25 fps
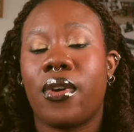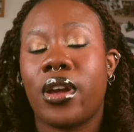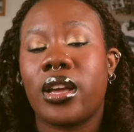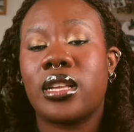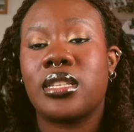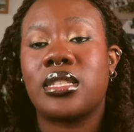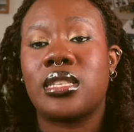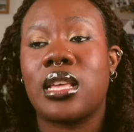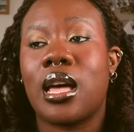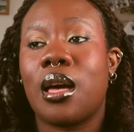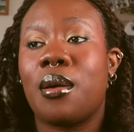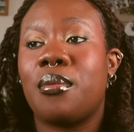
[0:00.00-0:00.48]

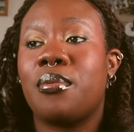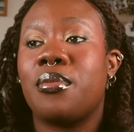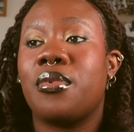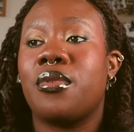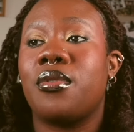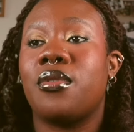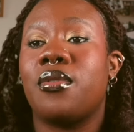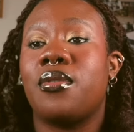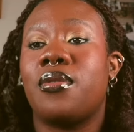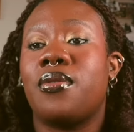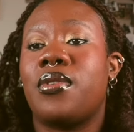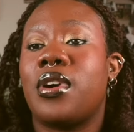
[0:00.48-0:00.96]
For
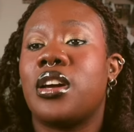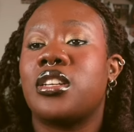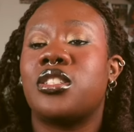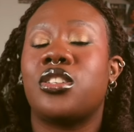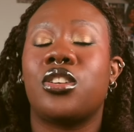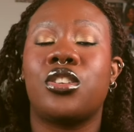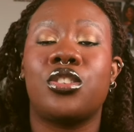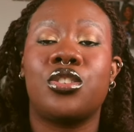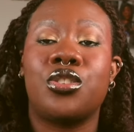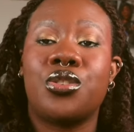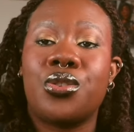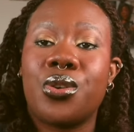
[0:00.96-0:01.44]
example,
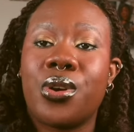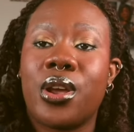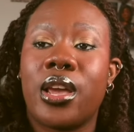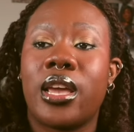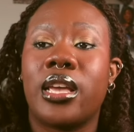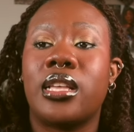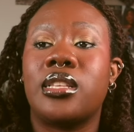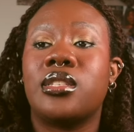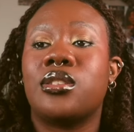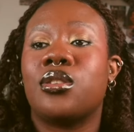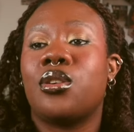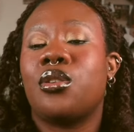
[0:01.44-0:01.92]
fashion
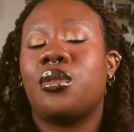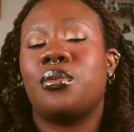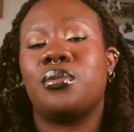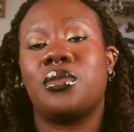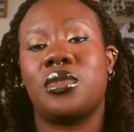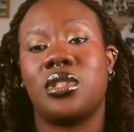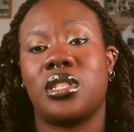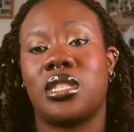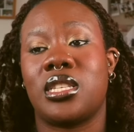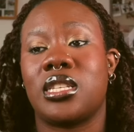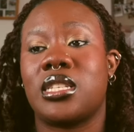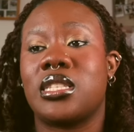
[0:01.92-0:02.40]
trends
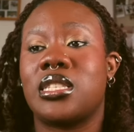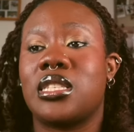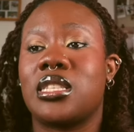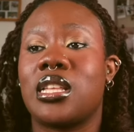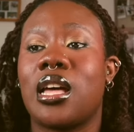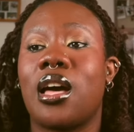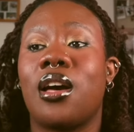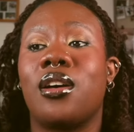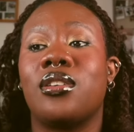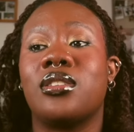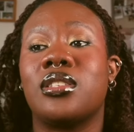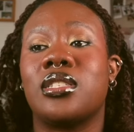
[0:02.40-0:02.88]
or music
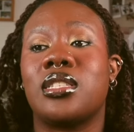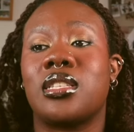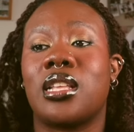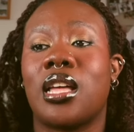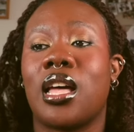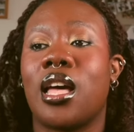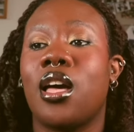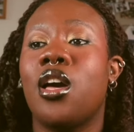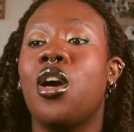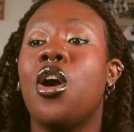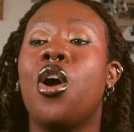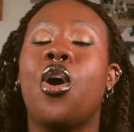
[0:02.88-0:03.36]

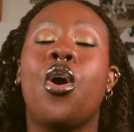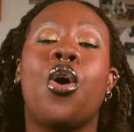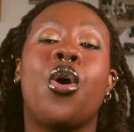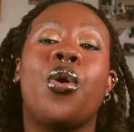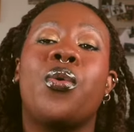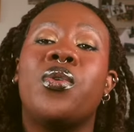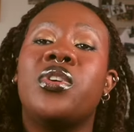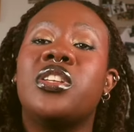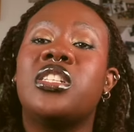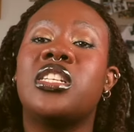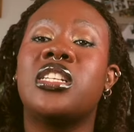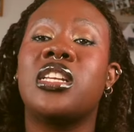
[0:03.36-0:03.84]
styles that
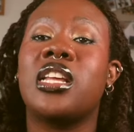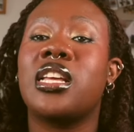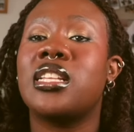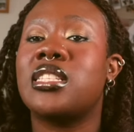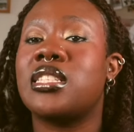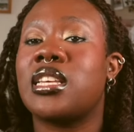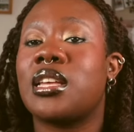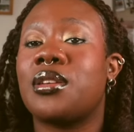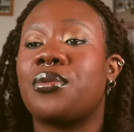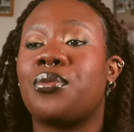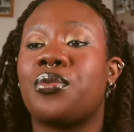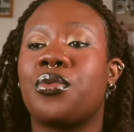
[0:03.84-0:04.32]

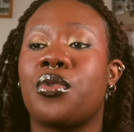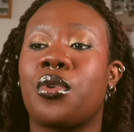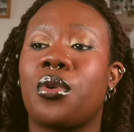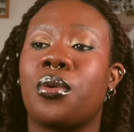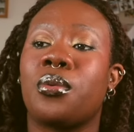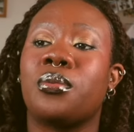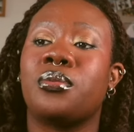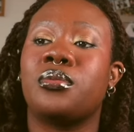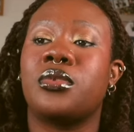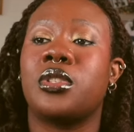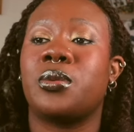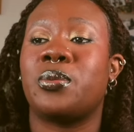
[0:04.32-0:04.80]
originated
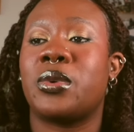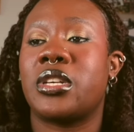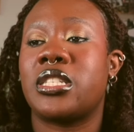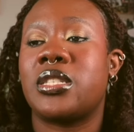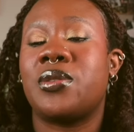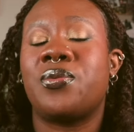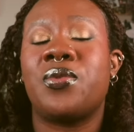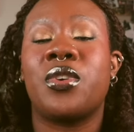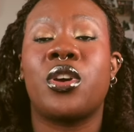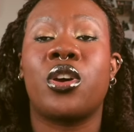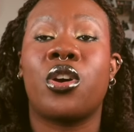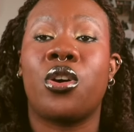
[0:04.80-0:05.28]
from
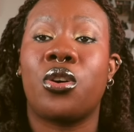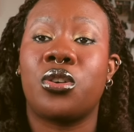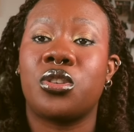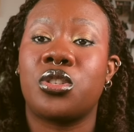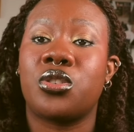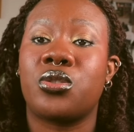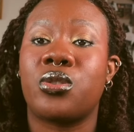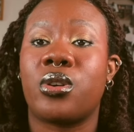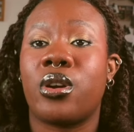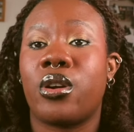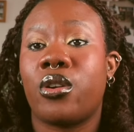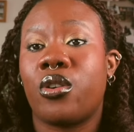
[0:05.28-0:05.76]
specific
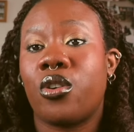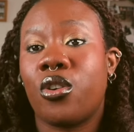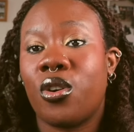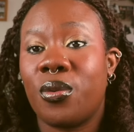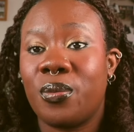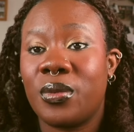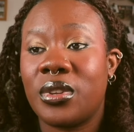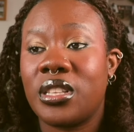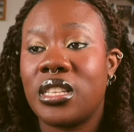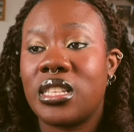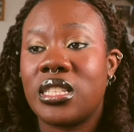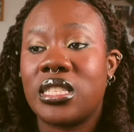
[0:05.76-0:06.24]
cultural
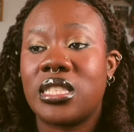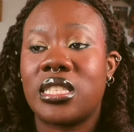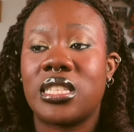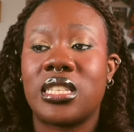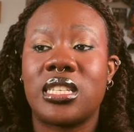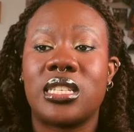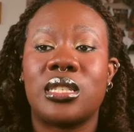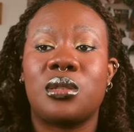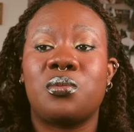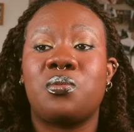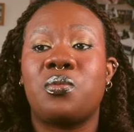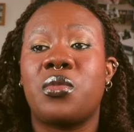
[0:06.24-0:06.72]

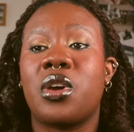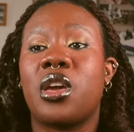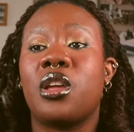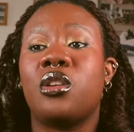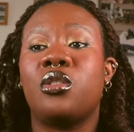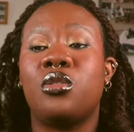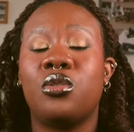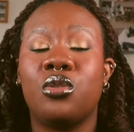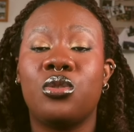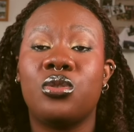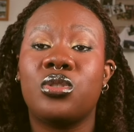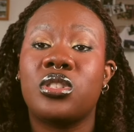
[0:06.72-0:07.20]
communities
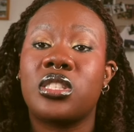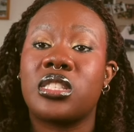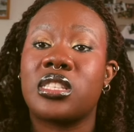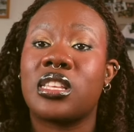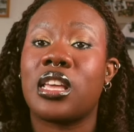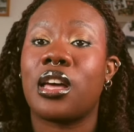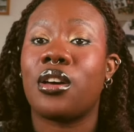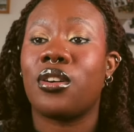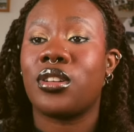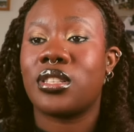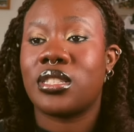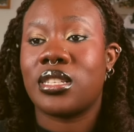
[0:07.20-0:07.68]
may lose
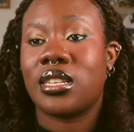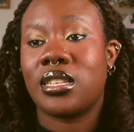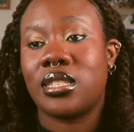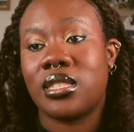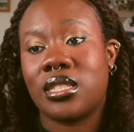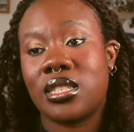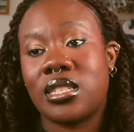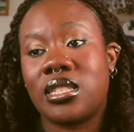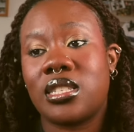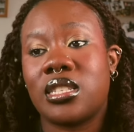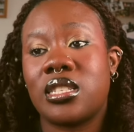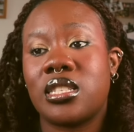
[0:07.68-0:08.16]
their
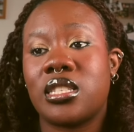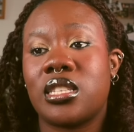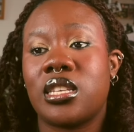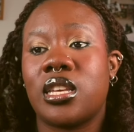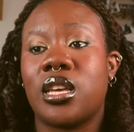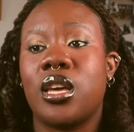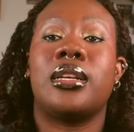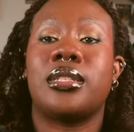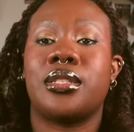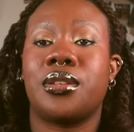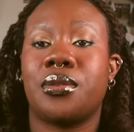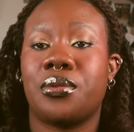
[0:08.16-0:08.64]

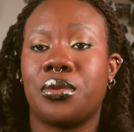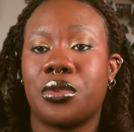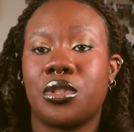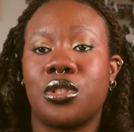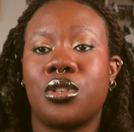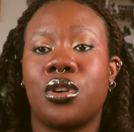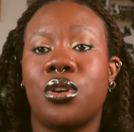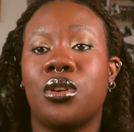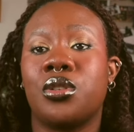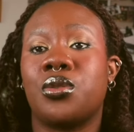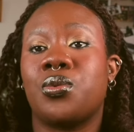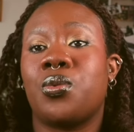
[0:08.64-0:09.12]
authenticity. As a
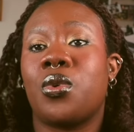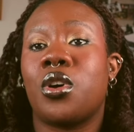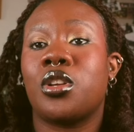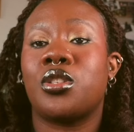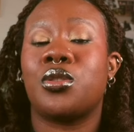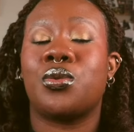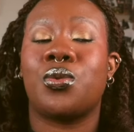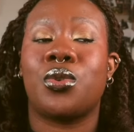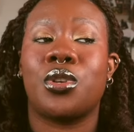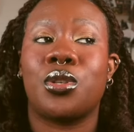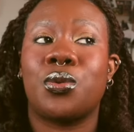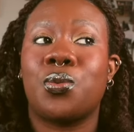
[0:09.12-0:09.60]
result,
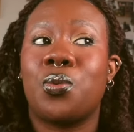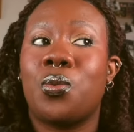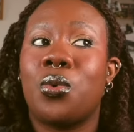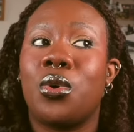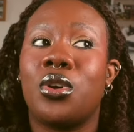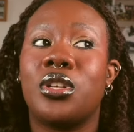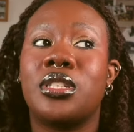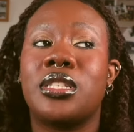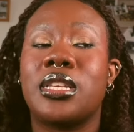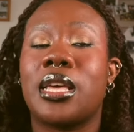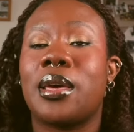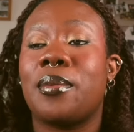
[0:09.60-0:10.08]
what was
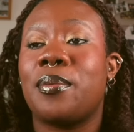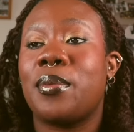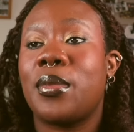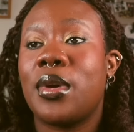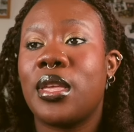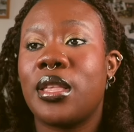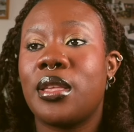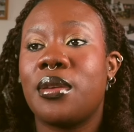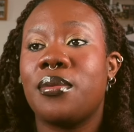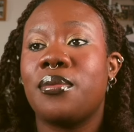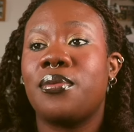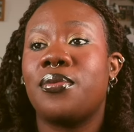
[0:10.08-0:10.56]
once a
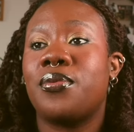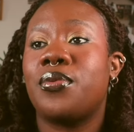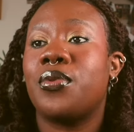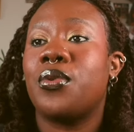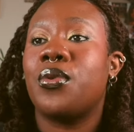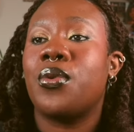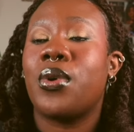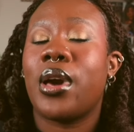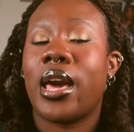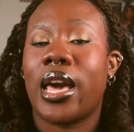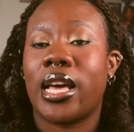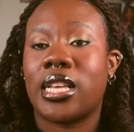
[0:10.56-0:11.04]

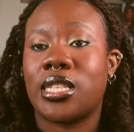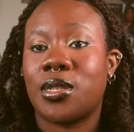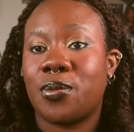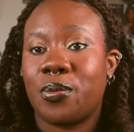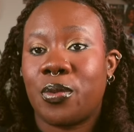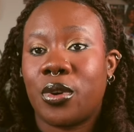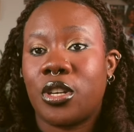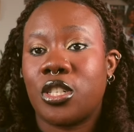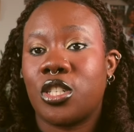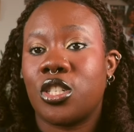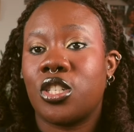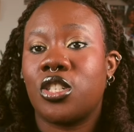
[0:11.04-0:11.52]
meaningful
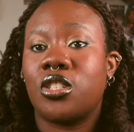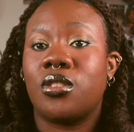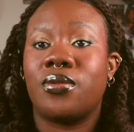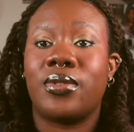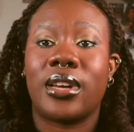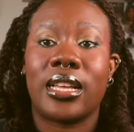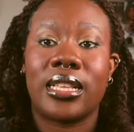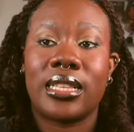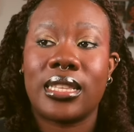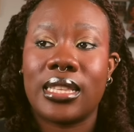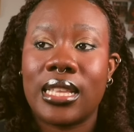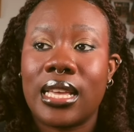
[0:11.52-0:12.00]
expression
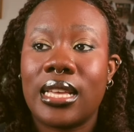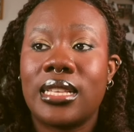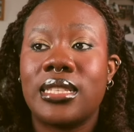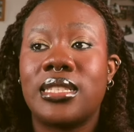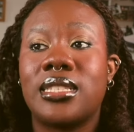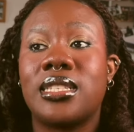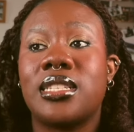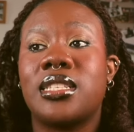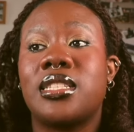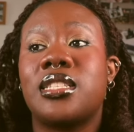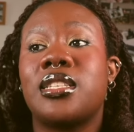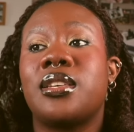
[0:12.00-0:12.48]
of
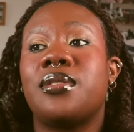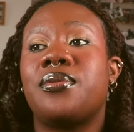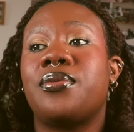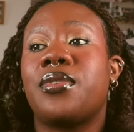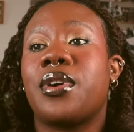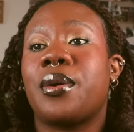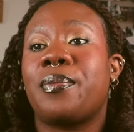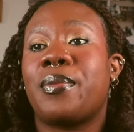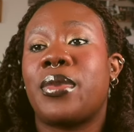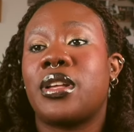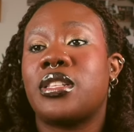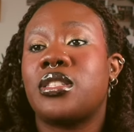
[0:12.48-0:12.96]

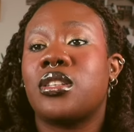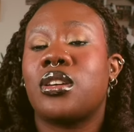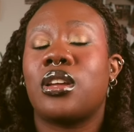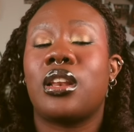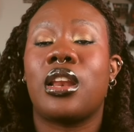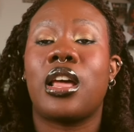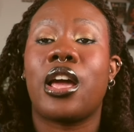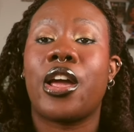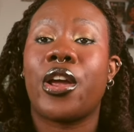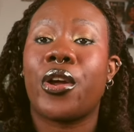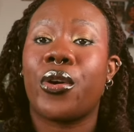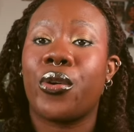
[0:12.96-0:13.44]
identity for a
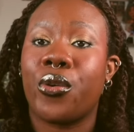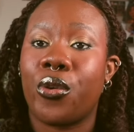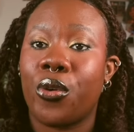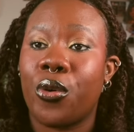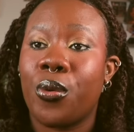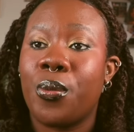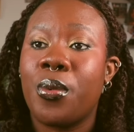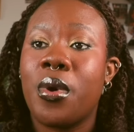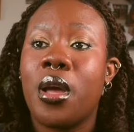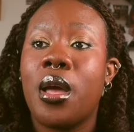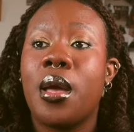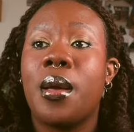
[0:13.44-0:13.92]
particular
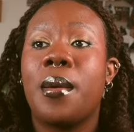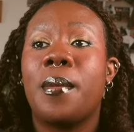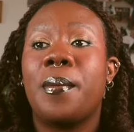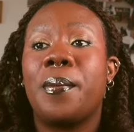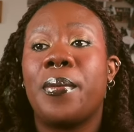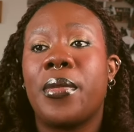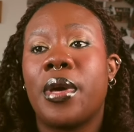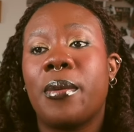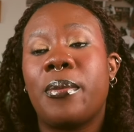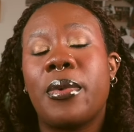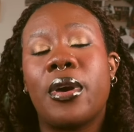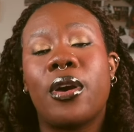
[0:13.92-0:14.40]
group
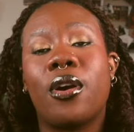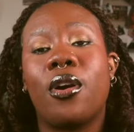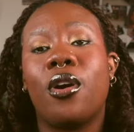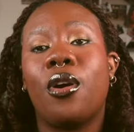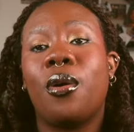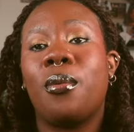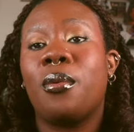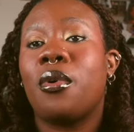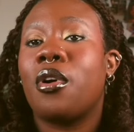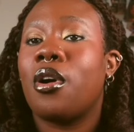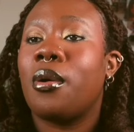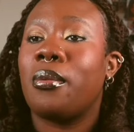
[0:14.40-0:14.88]
may
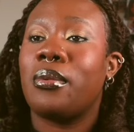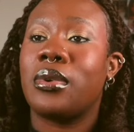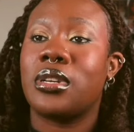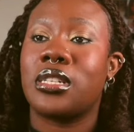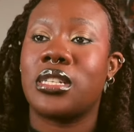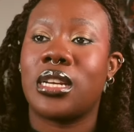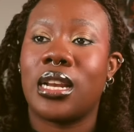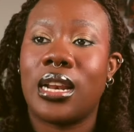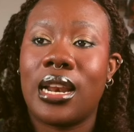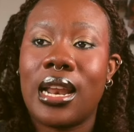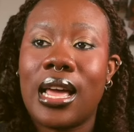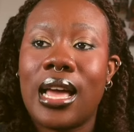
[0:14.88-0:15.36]
become
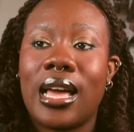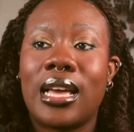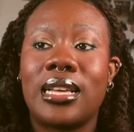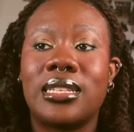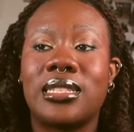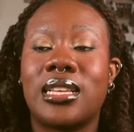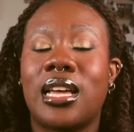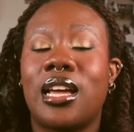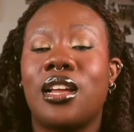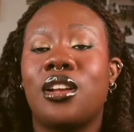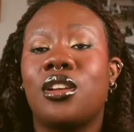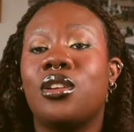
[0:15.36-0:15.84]

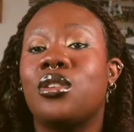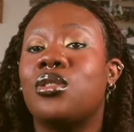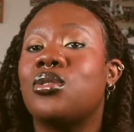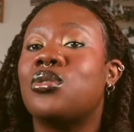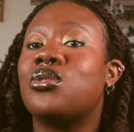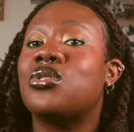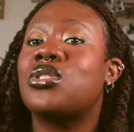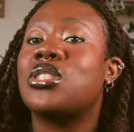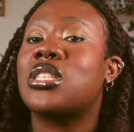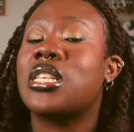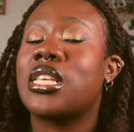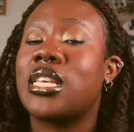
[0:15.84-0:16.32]
commercialized
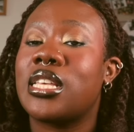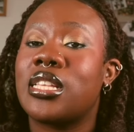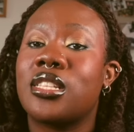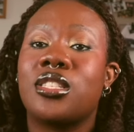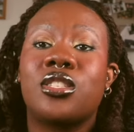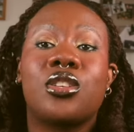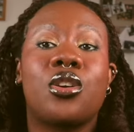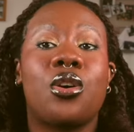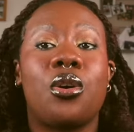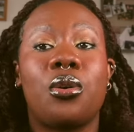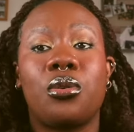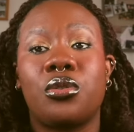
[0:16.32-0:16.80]
and lose
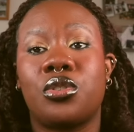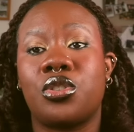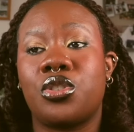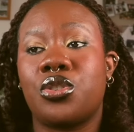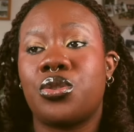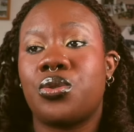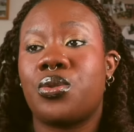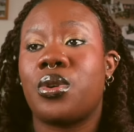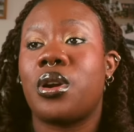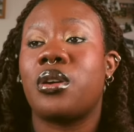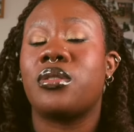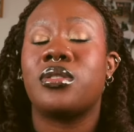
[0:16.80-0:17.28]
its
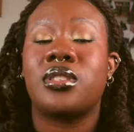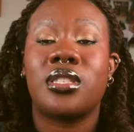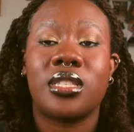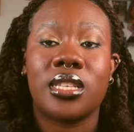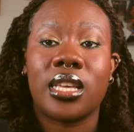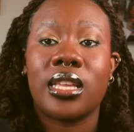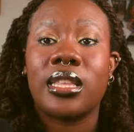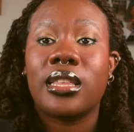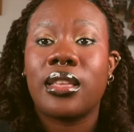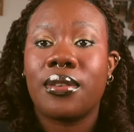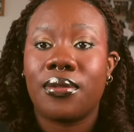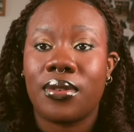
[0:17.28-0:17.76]
cultural
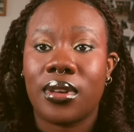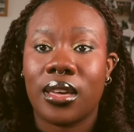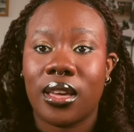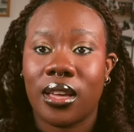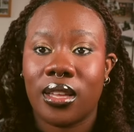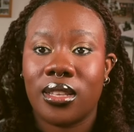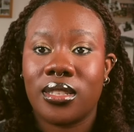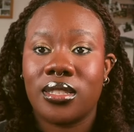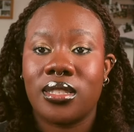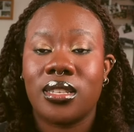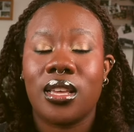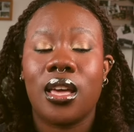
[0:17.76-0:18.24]

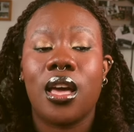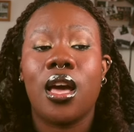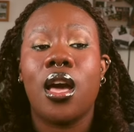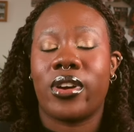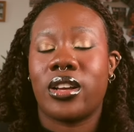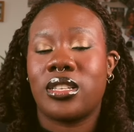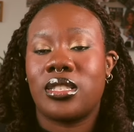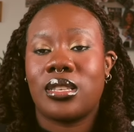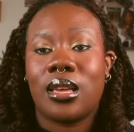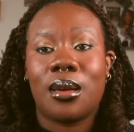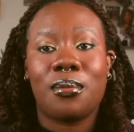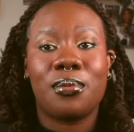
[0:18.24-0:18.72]
significance.
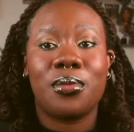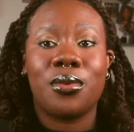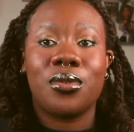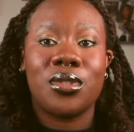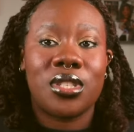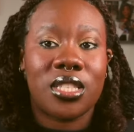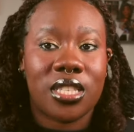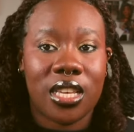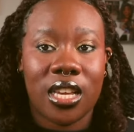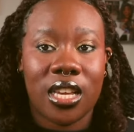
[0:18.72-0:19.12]
For example,